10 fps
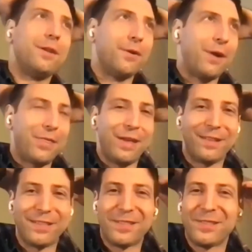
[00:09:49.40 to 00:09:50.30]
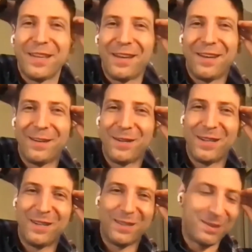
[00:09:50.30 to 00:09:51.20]
I think this is like
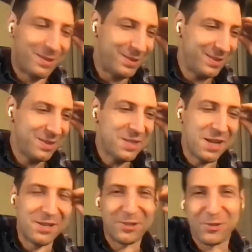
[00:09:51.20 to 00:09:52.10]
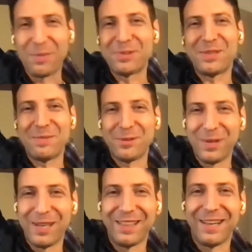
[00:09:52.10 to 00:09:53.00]
a discrepancy
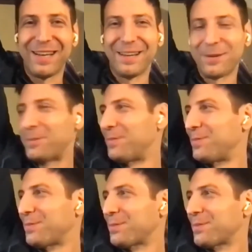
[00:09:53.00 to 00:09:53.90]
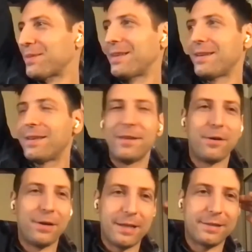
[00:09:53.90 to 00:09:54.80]
between like,
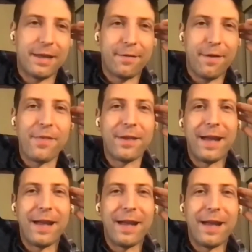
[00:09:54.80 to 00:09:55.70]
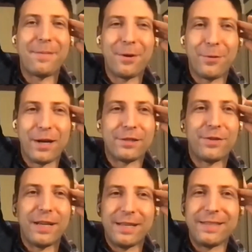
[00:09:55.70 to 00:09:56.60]
it's like, I think in academic work,
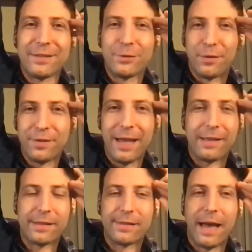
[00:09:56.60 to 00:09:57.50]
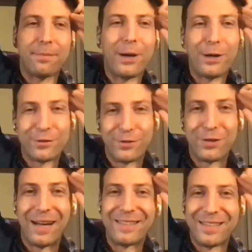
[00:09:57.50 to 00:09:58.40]
it's very easy to sort of take the sandbox for
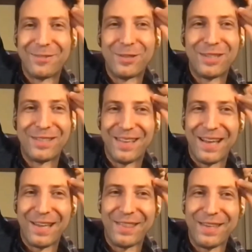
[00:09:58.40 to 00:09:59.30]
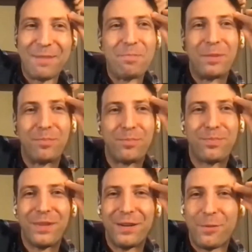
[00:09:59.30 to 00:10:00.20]
granted, which is like we
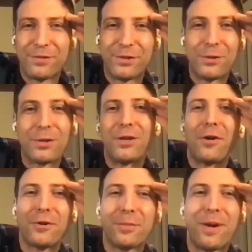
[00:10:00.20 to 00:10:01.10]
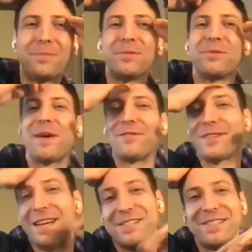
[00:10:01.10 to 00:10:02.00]
have certain canonical problem
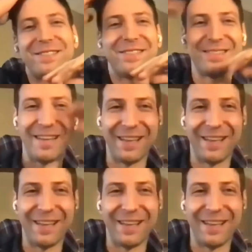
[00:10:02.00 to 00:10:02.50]
specifications and